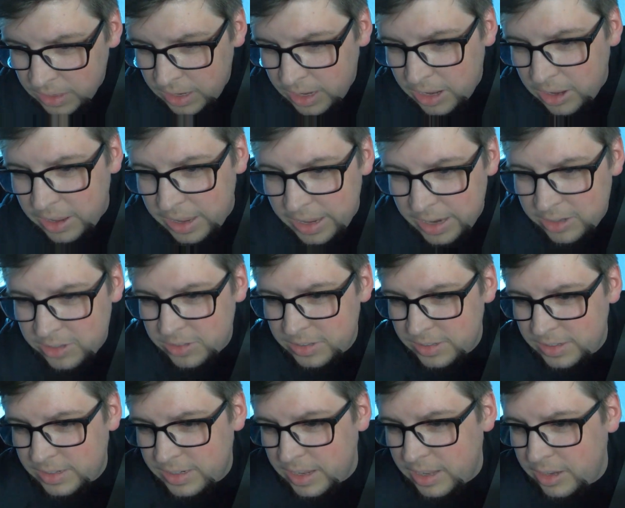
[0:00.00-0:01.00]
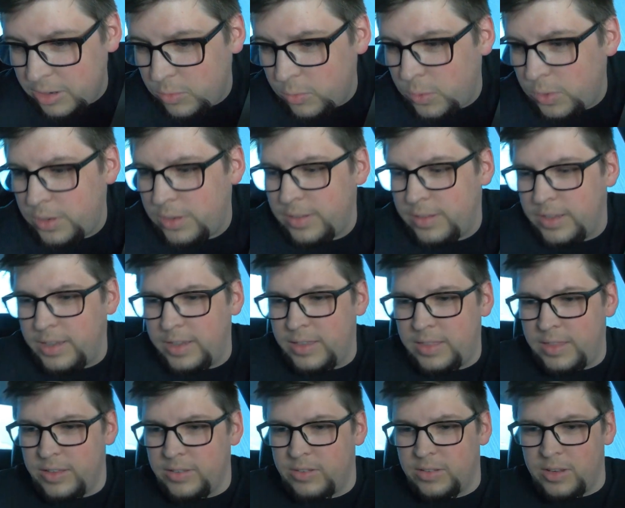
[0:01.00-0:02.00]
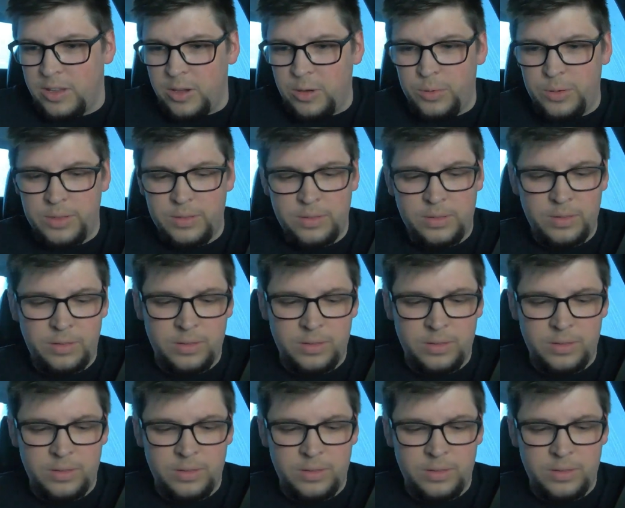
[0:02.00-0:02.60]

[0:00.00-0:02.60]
I actually kind of wanted to get this going.